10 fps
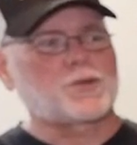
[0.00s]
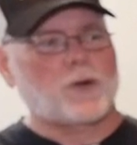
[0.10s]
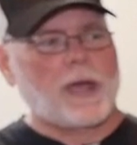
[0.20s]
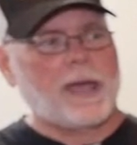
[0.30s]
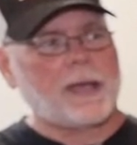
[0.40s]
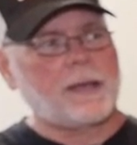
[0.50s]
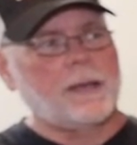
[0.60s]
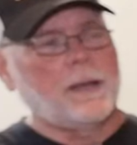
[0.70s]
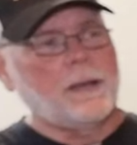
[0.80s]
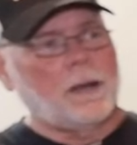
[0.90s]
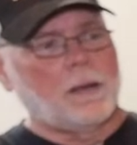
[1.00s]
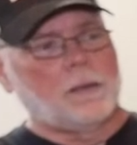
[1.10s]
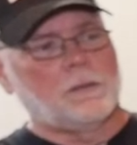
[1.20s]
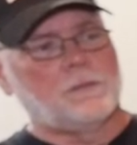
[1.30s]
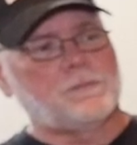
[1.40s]
track
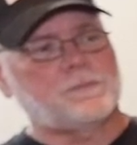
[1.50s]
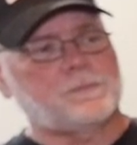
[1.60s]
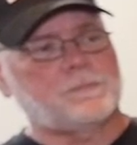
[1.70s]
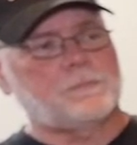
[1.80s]
of